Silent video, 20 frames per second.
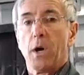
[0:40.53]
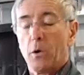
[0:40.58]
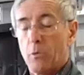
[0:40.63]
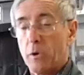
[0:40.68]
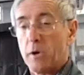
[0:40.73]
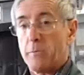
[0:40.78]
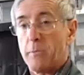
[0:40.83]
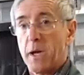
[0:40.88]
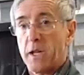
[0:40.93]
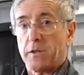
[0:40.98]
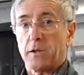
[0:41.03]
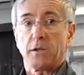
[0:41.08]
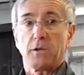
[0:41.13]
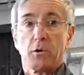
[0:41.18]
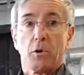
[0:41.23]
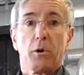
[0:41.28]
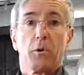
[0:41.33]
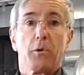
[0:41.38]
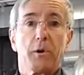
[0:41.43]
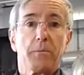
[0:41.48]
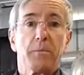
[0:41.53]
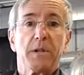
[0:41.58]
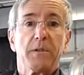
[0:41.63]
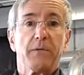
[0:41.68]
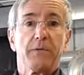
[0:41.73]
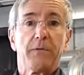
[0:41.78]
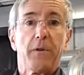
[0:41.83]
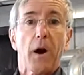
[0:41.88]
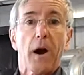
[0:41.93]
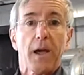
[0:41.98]
would have meant the door would have been
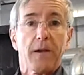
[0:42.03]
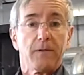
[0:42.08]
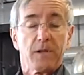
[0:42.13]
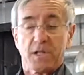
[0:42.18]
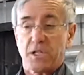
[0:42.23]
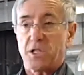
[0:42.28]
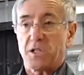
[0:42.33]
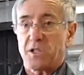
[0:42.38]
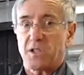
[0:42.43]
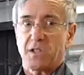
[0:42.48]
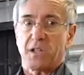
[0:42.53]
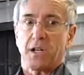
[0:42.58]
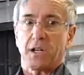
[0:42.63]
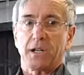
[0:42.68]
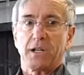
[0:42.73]
5 inches thick,